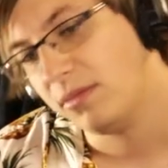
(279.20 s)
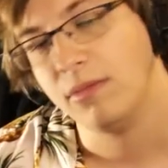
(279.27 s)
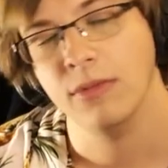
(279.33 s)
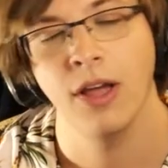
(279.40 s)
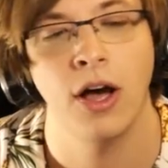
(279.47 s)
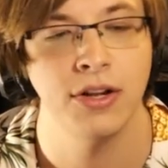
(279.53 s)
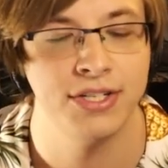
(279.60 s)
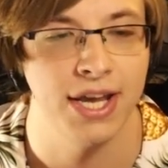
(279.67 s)

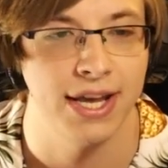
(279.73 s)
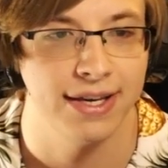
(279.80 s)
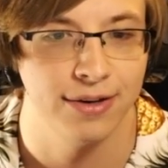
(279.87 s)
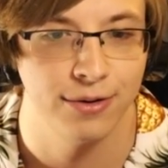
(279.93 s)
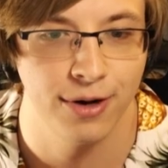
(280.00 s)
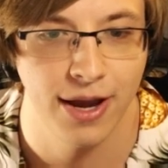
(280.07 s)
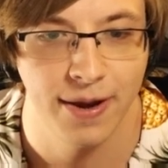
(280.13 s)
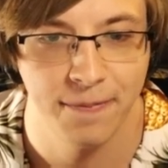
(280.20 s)
I'll take it,
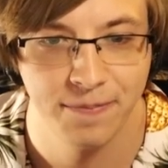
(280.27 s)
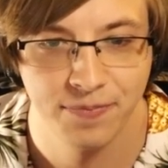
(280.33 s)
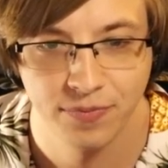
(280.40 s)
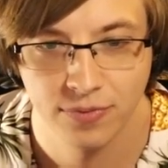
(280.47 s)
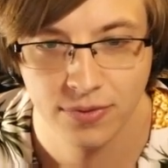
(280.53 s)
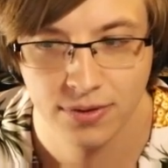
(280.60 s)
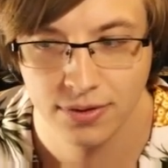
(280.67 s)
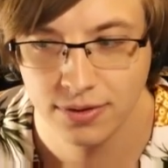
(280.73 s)
right?
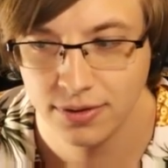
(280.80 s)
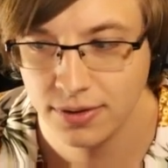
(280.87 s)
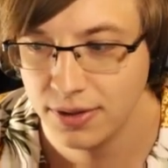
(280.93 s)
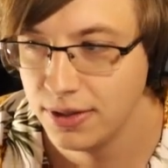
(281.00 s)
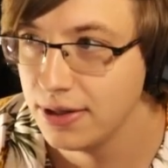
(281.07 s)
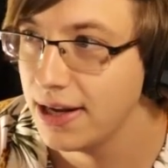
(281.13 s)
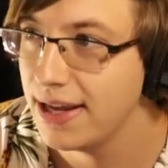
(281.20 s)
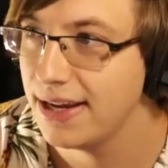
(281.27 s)

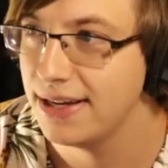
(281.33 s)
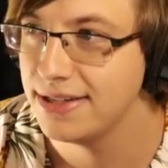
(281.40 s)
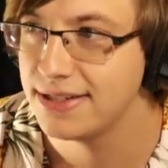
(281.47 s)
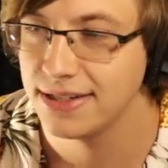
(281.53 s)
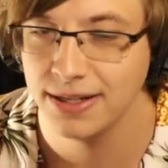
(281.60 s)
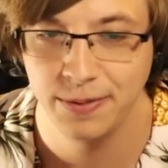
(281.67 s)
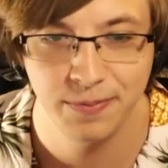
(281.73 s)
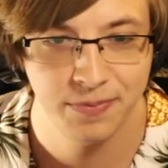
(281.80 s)
Hey,
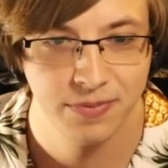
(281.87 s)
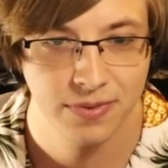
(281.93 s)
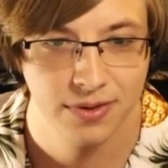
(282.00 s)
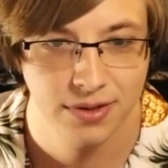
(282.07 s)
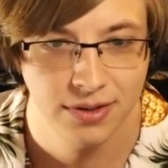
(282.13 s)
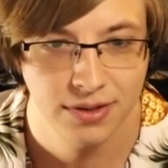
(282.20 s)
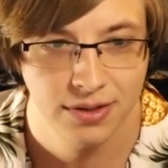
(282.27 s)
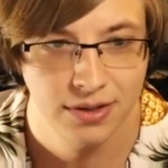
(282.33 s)
slip.
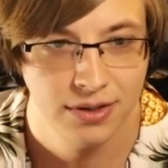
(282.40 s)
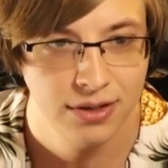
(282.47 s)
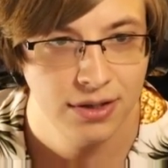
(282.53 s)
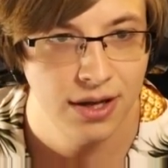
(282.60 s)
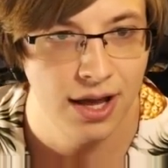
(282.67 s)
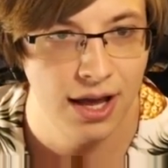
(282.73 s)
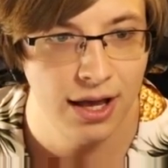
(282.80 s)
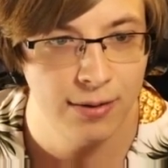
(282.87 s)

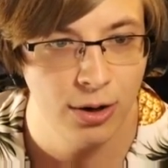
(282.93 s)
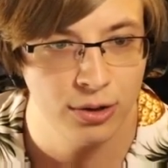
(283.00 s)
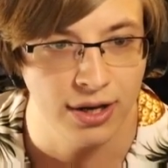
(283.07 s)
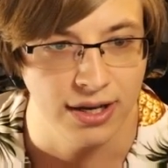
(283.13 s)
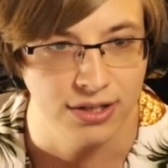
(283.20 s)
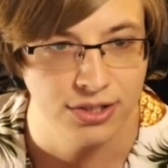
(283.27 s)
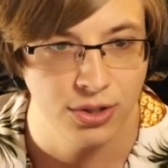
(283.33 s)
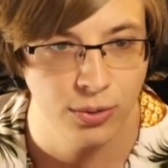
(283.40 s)
Uh,
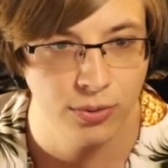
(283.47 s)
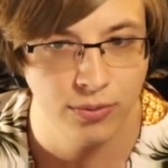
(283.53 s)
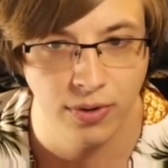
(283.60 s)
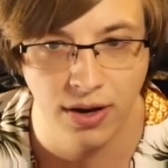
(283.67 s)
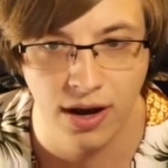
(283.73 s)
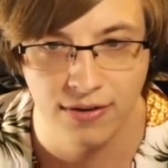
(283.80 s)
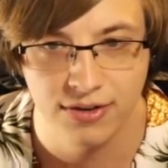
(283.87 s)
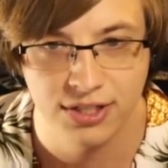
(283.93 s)
okay, so
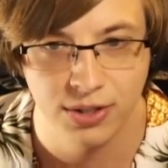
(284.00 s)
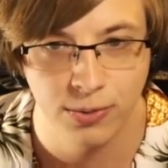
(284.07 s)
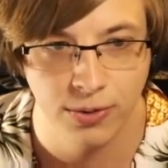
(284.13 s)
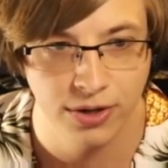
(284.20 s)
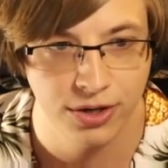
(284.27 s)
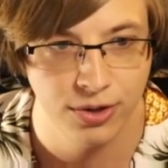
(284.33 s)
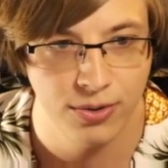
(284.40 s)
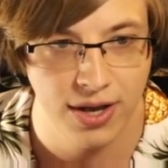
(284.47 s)
obviously we want
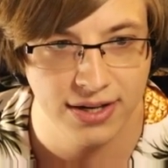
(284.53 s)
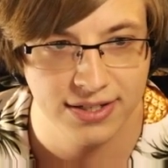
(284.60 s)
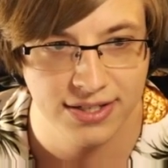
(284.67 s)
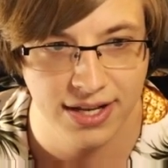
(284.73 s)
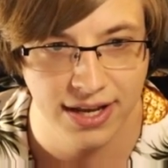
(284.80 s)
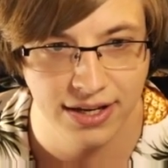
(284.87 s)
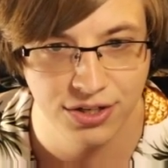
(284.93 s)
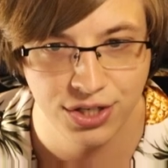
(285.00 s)
to do next
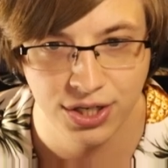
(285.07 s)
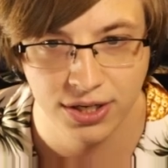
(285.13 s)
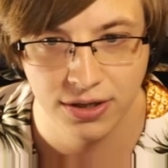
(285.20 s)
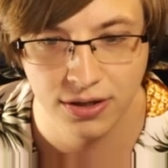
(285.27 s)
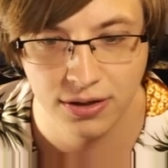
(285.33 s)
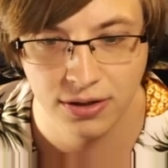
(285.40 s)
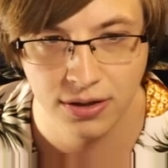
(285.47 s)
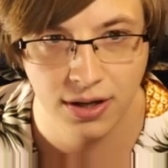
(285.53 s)
stage
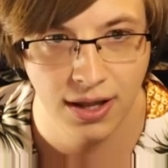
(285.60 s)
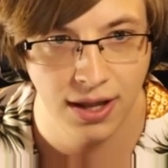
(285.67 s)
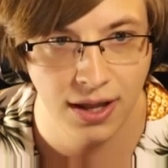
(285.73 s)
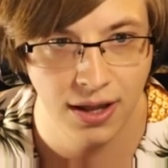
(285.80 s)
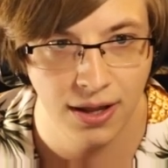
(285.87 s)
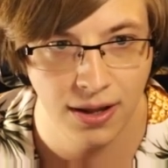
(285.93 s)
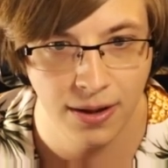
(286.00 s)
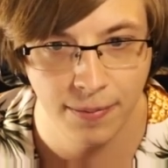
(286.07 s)
here.
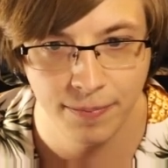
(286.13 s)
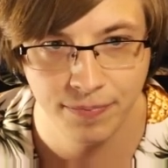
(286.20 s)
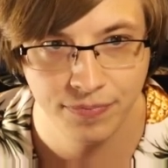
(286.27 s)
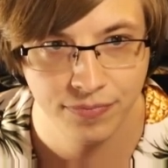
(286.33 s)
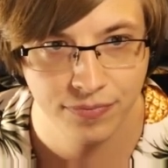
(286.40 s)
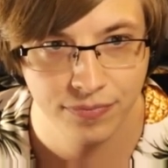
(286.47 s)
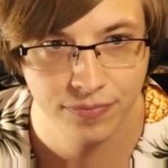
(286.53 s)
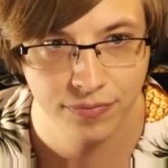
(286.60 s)
Um,
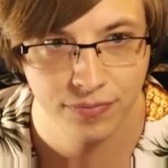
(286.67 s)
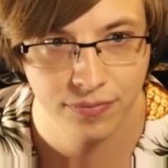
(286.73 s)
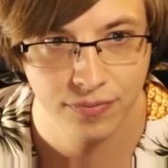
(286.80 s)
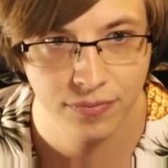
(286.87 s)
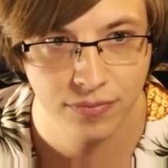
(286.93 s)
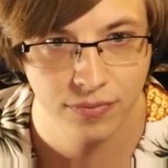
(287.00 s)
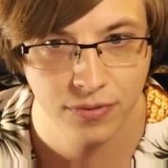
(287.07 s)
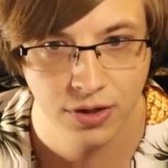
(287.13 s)

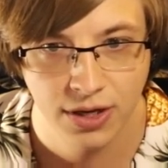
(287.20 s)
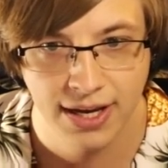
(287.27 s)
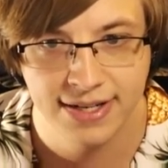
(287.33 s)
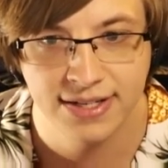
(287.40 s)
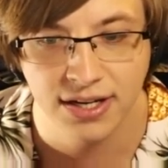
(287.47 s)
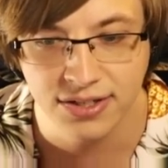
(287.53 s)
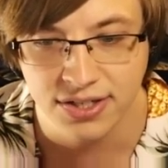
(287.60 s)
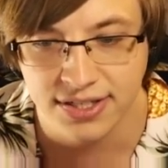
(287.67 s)
it
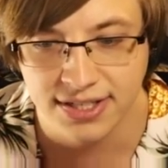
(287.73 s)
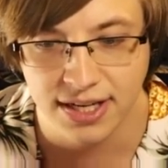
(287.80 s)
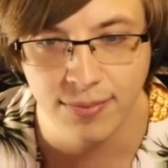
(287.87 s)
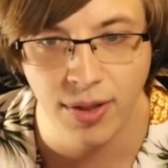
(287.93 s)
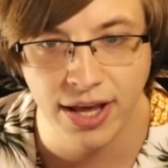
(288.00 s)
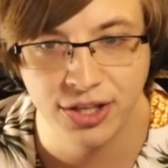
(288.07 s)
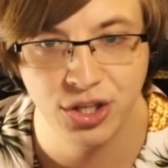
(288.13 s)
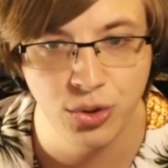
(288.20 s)
doesn't seem
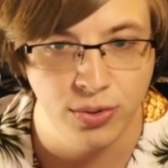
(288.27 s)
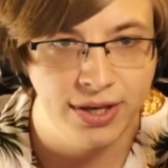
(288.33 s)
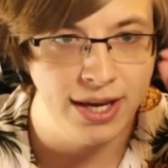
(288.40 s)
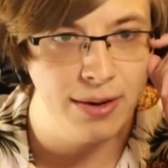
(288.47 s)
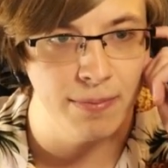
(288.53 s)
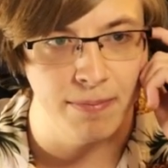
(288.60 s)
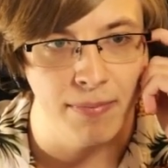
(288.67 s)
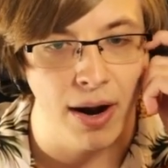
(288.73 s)
like you
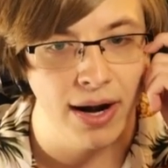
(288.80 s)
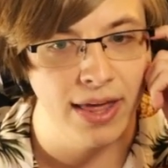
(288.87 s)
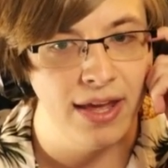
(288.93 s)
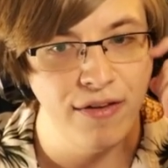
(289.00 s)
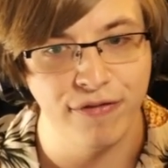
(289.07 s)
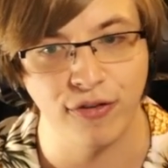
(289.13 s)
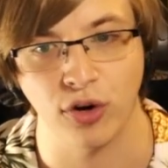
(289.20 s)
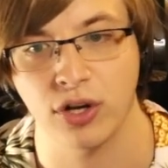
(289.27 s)
get money
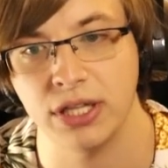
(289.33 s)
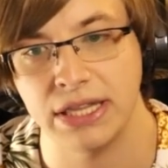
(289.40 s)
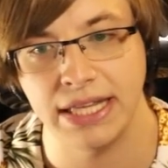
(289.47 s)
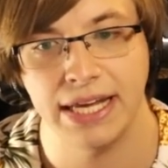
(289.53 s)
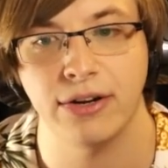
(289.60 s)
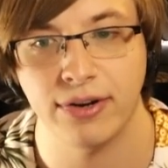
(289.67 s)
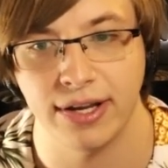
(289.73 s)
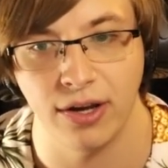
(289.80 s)
for
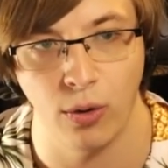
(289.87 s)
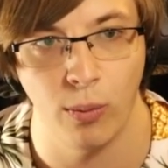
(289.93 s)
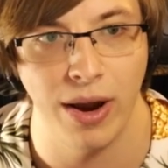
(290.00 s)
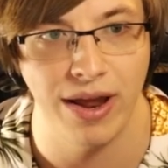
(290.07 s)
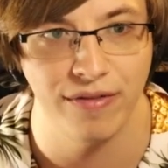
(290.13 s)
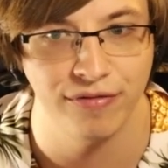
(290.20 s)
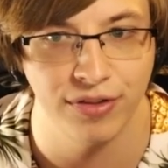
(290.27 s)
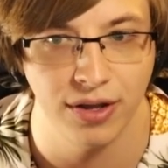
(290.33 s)
clearing a
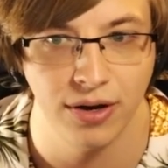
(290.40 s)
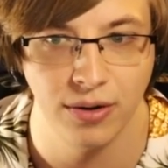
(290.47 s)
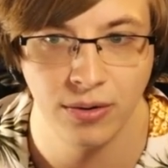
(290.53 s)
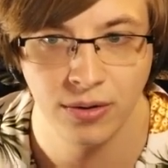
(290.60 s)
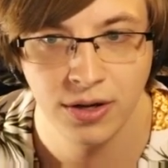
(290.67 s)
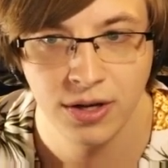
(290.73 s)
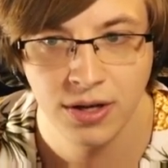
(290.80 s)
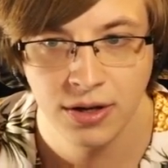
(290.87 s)
wave, though.
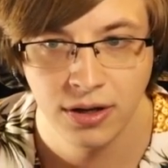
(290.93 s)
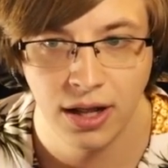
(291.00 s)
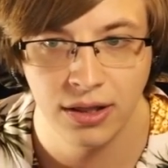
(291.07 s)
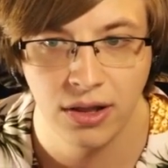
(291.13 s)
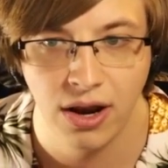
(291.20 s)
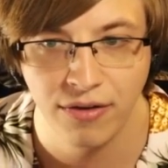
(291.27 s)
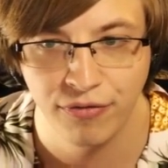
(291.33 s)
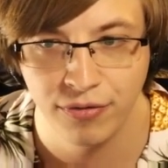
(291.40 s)
A
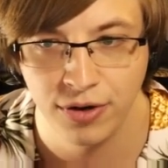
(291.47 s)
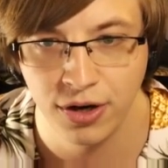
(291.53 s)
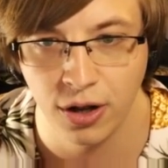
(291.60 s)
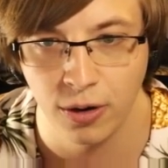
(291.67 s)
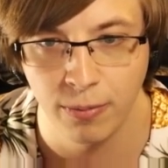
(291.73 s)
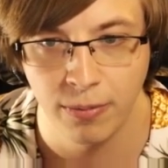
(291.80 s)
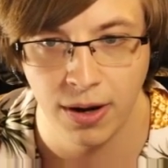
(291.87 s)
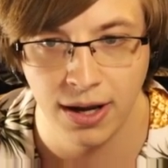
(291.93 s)
lot of, you
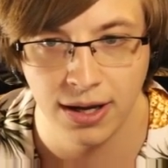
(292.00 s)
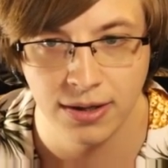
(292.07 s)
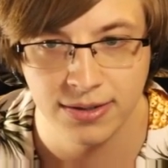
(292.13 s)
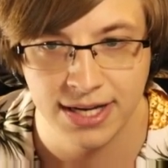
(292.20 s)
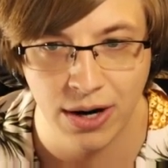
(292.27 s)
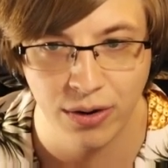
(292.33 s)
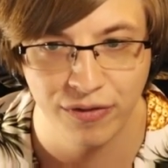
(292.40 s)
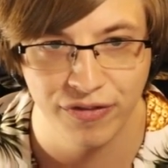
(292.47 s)
know, uh,
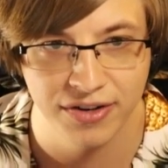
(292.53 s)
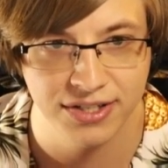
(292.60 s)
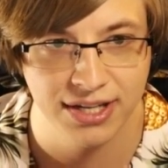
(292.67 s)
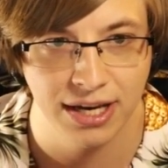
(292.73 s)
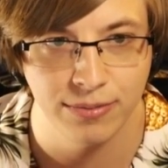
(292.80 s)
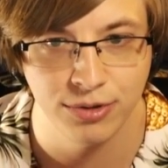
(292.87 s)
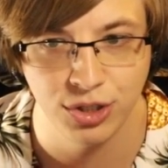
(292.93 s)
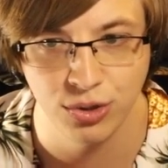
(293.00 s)
tower defense
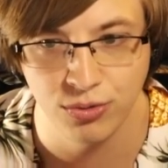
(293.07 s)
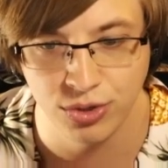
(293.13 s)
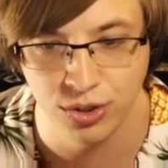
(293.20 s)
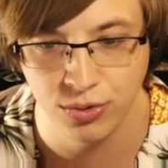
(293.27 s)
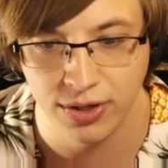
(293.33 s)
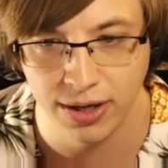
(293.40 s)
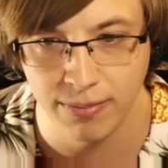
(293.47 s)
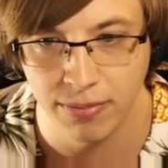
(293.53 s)
games, you
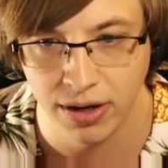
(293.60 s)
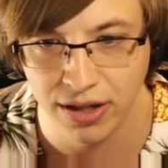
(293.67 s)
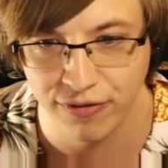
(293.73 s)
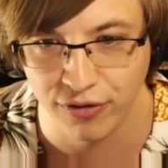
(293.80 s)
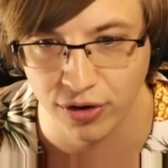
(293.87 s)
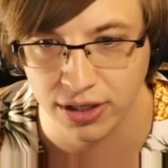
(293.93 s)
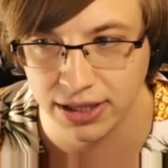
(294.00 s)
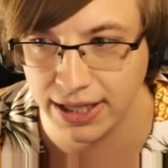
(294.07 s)
do get money
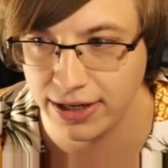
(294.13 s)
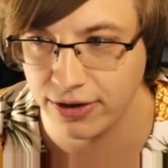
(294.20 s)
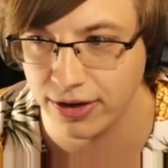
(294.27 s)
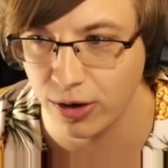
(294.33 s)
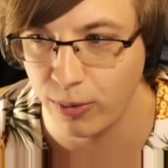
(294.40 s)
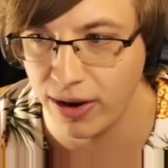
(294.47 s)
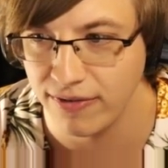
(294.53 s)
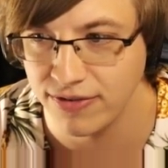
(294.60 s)
for clearing
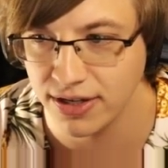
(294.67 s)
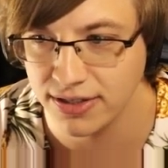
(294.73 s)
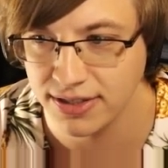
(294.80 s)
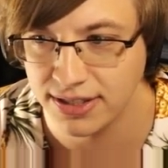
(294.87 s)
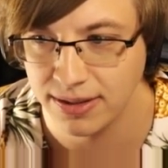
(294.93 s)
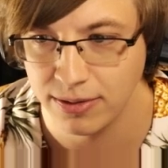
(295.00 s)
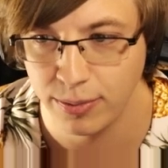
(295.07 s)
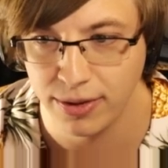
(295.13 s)
a wave. Doesn't
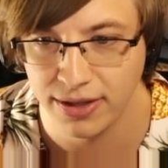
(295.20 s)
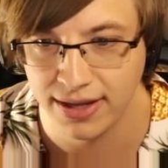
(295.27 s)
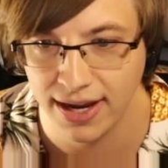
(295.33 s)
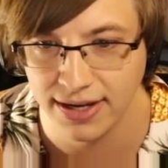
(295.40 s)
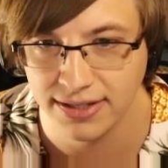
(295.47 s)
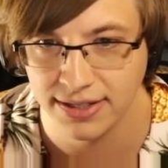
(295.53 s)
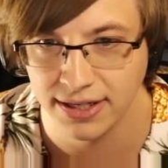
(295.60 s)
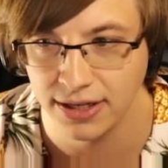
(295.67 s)
seem to be the
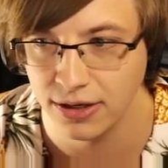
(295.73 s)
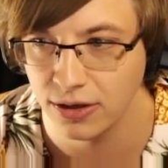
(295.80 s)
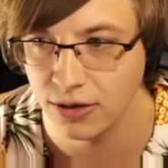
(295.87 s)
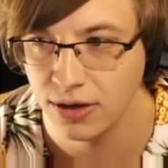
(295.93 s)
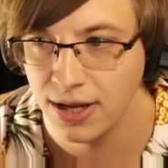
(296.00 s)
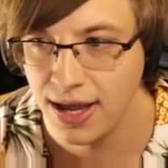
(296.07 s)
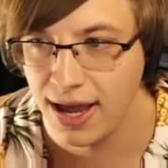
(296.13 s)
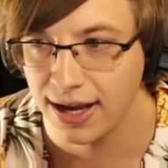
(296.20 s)
case here.
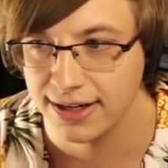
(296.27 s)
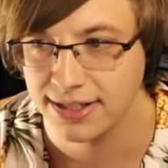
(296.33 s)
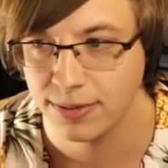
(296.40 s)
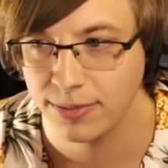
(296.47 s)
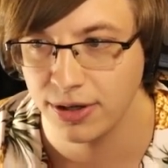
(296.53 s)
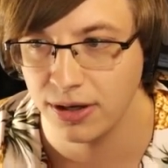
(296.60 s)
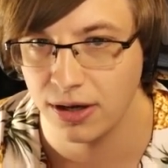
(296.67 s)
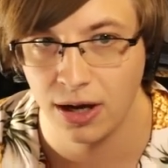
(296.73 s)
I guess I'm
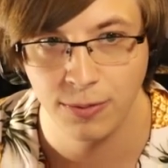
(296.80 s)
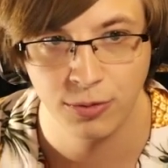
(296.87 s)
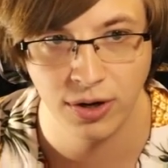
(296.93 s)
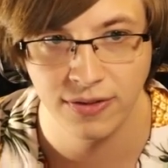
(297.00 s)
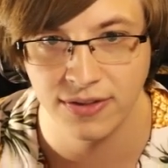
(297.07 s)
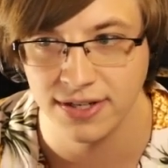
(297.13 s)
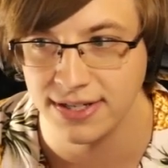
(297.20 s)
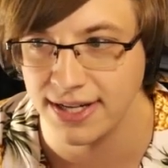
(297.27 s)
going to
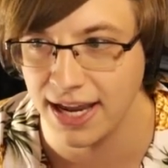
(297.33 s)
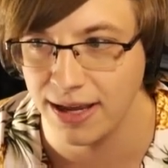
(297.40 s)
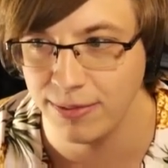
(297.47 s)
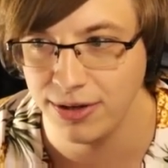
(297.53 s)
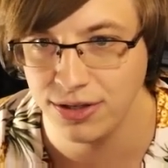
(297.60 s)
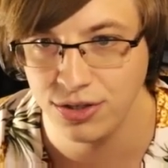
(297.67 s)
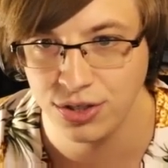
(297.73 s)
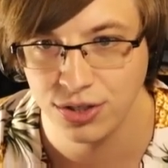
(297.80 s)
upgrade the
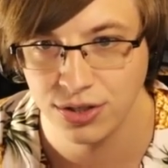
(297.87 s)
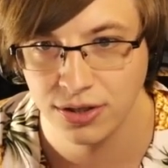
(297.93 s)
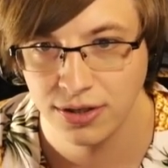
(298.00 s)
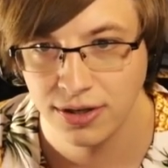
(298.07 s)
damage.